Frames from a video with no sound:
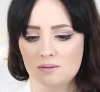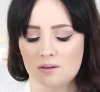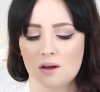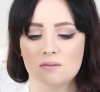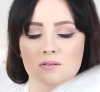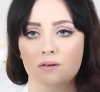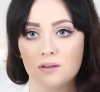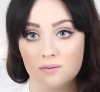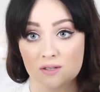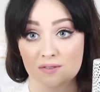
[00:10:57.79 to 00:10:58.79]
No, sorry,
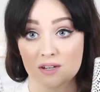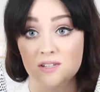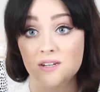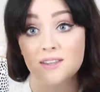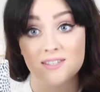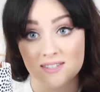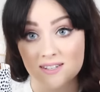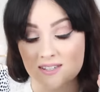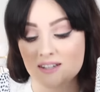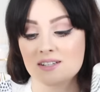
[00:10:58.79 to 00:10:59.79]
that was seven pounds ninety-nine, this is
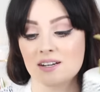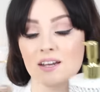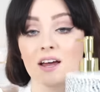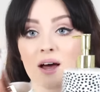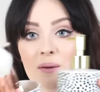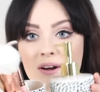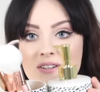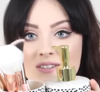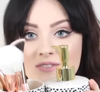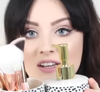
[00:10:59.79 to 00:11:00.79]
six pounds ninety-nine. I
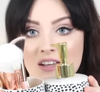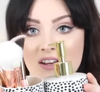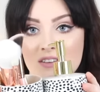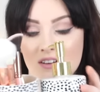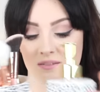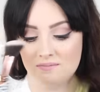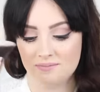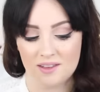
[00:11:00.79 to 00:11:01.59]
just really like them.